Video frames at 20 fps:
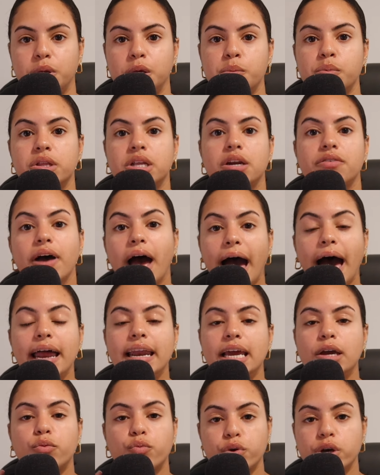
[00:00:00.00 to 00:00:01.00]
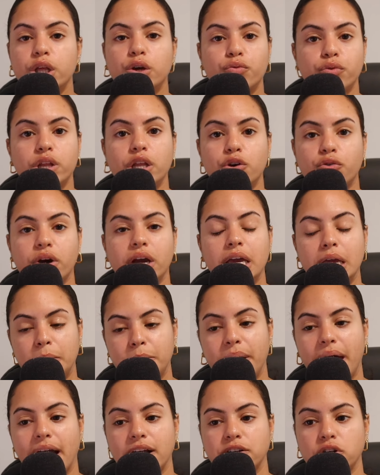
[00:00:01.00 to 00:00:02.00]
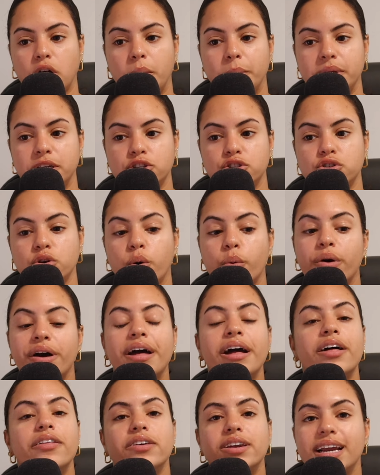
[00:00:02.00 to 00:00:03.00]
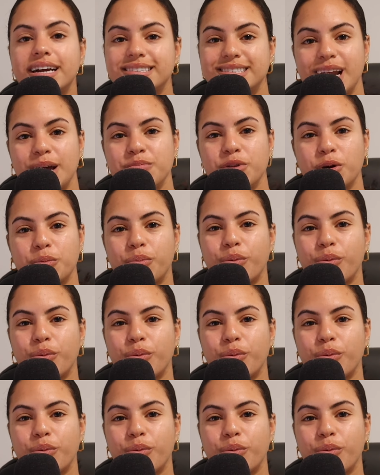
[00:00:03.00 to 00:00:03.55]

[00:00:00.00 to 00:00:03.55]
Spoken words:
people that have had a really, really great impact on me. So the next time you're